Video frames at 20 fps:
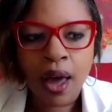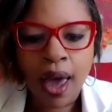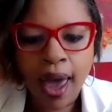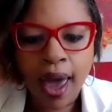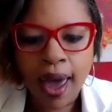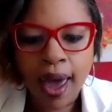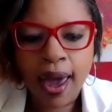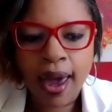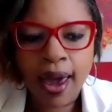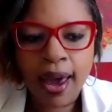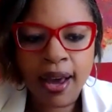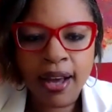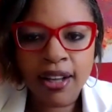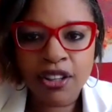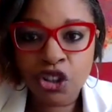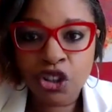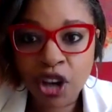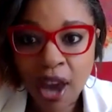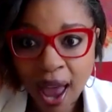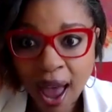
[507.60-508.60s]
a
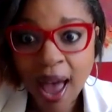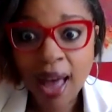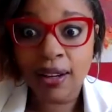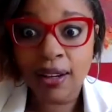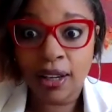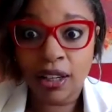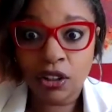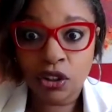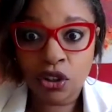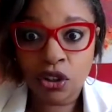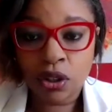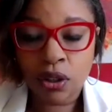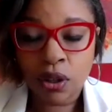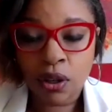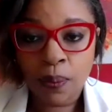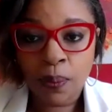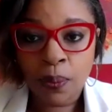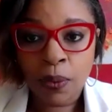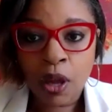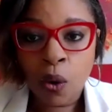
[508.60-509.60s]
challenge,
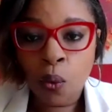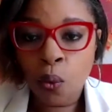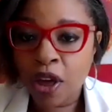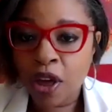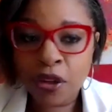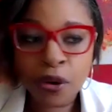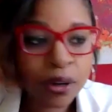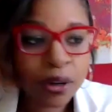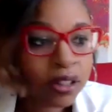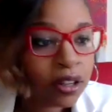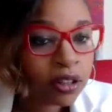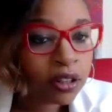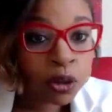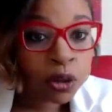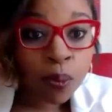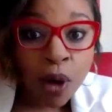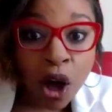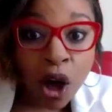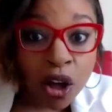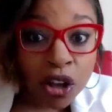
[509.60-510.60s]
whether it's a
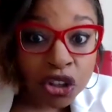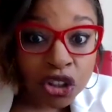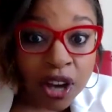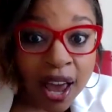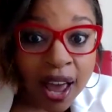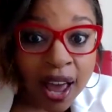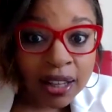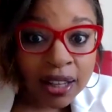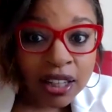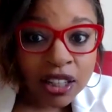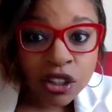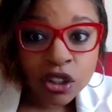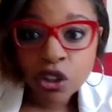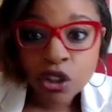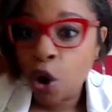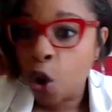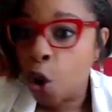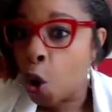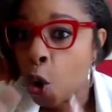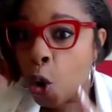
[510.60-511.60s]
small challenge
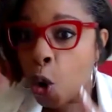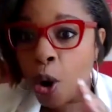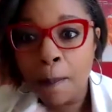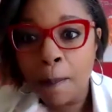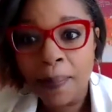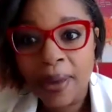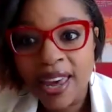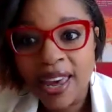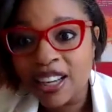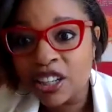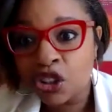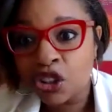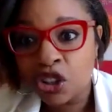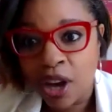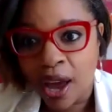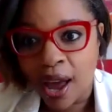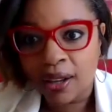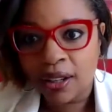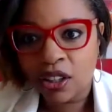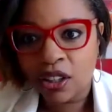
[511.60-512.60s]
or a big
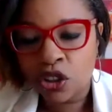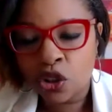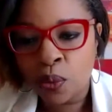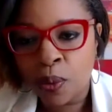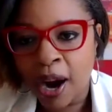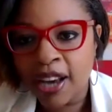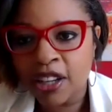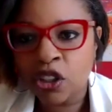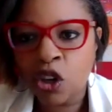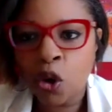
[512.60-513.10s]
challenge, right?